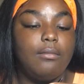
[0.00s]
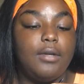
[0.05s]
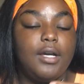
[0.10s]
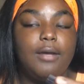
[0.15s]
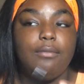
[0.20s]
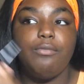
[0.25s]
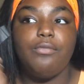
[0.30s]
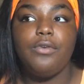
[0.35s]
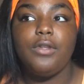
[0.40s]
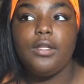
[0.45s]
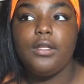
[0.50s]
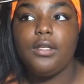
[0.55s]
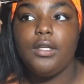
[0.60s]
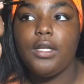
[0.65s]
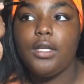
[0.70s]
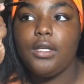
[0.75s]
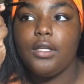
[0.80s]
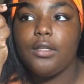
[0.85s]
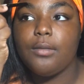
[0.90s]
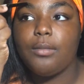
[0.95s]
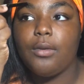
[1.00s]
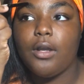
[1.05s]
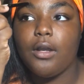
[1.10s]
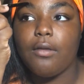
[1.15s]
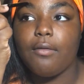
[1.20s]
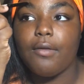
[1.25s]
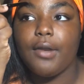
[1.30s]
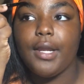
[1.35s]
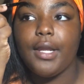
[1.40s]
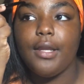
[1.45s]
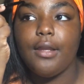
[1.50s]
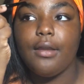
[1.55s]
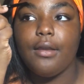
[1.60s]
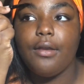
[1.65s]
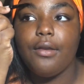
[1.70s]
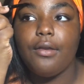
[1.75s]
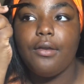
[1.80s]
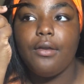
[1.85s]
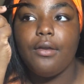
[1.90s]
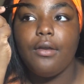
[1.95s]
But I'm filling in this part right
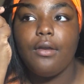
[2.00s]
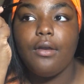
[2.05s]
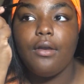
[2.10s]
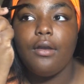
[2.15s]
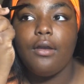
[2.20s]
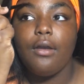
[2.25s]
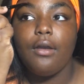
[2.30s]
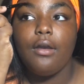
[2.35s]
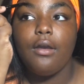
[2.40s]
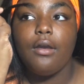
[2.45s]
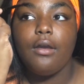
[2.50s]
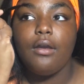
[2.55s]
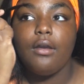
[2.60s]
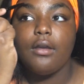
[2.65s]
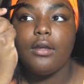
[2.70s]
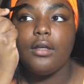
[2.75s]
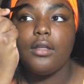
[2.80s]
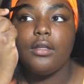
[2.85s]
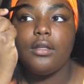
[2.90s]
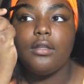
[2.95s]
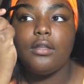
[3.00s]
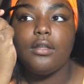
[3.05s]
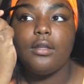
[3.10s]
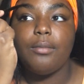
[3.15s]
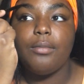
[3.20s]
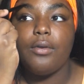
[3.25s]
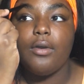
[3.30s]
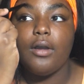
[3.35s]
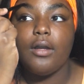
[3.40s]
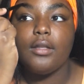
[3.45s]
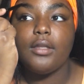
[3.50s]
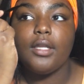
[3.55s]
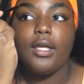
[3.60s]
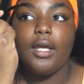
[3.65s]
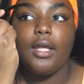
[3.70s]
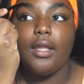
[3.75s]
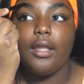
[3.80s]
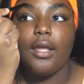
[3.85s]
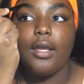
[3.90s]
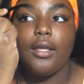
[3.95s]
here. Because it's the part
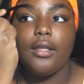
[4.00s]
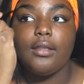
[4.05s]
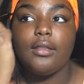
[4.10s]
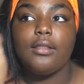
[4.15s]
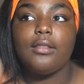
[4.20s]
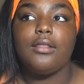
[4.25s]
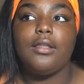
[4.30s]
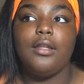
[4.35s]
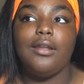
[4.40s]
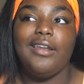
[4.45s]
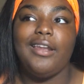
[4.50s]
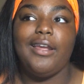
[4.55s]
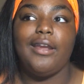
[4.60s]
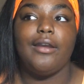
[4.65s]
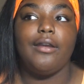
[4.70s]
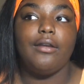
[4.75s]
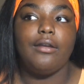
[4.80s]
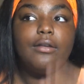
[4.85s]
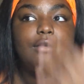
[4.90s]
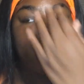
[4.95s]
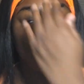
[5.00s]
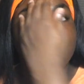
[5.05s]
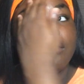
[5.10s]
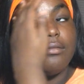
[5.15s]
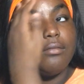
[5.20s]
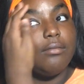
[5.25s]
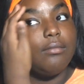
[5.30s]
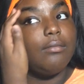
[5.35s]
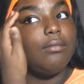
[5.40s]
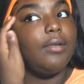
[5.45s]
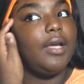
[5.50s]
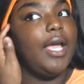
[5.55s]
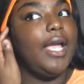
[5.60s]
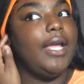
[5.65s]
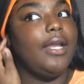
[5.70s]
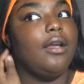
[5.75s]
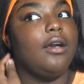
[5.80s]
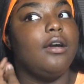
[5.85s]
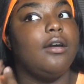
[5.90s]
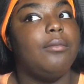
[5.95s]
that, like, the nair
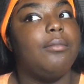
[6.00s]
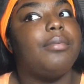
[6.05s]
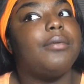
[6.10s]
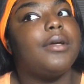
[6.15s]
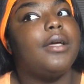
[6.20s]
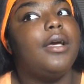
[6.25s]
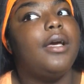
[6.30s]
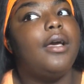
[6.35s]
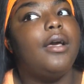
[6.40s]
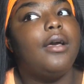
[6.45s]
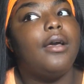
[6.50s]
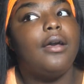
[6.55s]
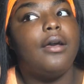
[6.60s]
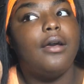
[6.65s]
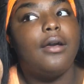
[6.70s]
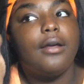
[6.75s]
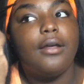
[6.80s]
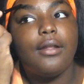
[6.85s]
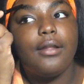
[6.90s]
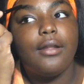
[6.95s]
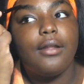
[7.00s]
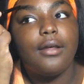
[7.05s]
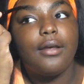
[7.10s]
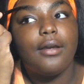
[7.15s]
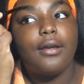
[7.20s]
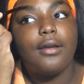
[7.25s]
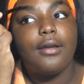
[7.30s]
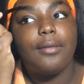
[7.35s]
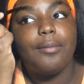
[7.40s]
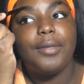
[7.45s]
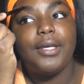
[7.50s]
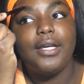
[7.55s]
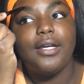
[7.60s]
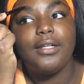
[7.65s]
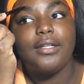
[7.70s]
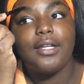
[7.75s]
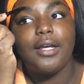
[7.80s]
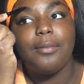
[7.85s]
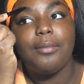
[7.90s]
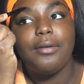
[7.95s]
ate up.
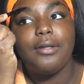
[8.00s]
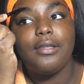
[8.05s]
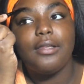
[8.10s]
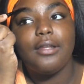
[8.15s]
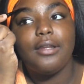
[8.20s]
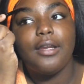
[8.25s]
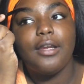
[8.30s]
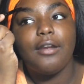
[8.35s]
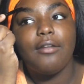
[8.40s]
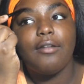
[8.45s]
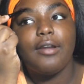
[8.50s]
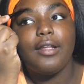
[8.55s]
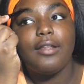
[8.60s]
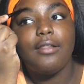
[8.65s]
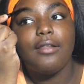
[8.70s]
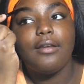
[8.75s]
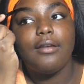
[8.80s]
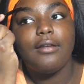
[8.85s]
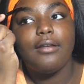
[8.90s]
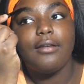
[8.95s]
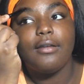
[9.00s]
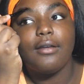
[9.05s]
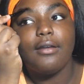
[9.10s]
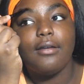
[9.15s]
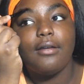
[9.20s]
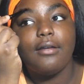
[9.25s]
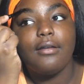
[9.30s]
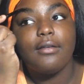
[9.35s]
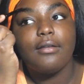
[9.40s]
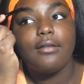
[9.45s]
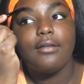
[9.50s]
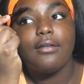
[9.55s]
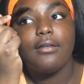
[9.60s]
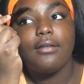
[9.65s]
Because I put the nair right there. Duh.